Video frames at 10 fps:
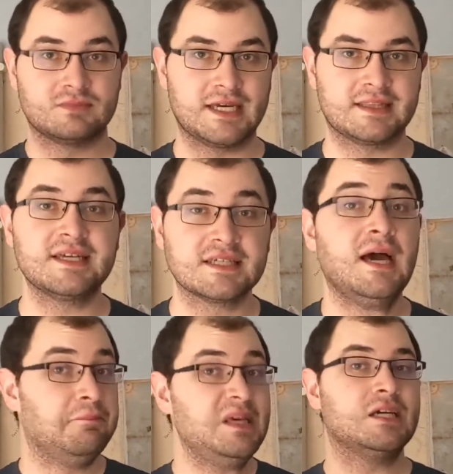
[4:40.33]
get this,
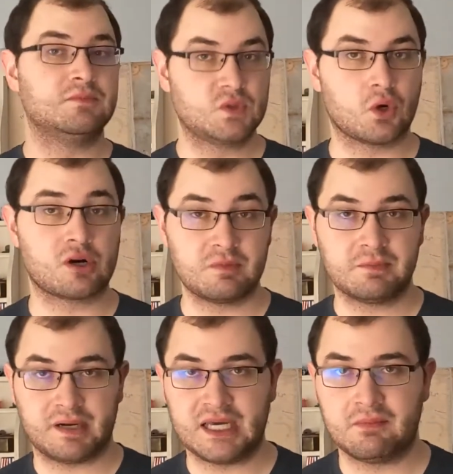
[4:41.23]
being
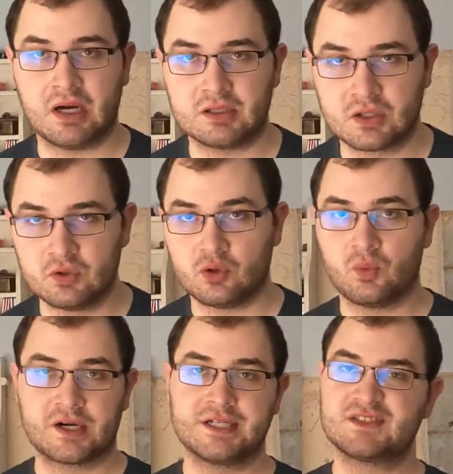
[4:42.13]
absorbed by a molecule,
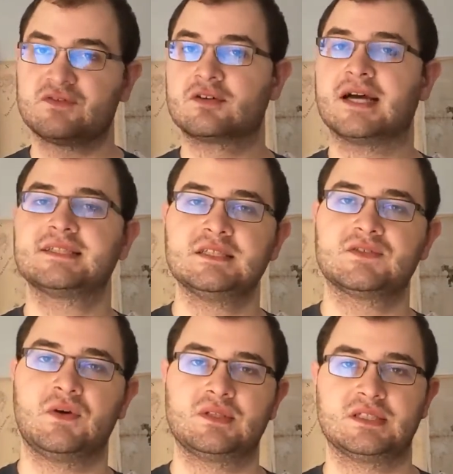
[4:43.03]
whereas fluorescence
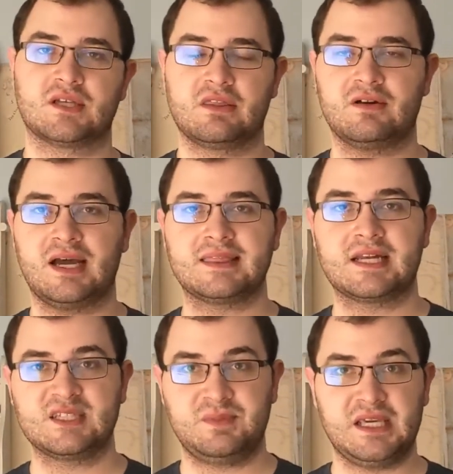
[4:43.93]
focuses on the light
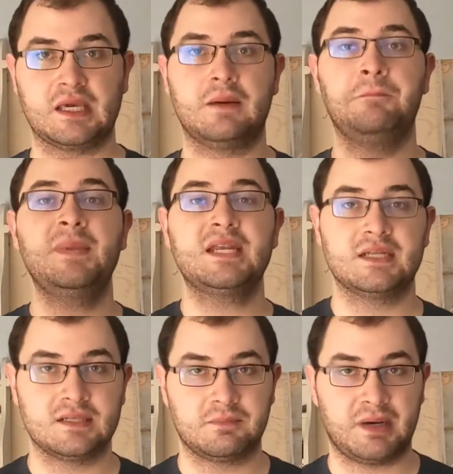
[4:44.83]
that is being
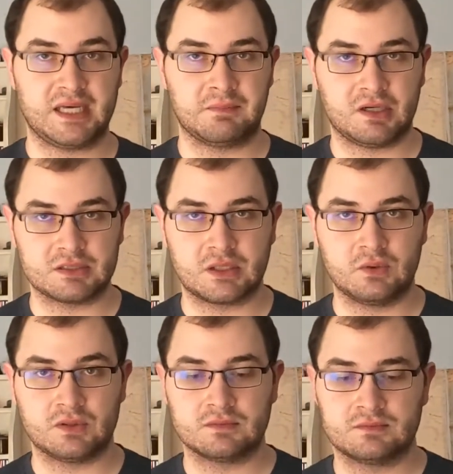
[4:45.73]
emitted by a molecule.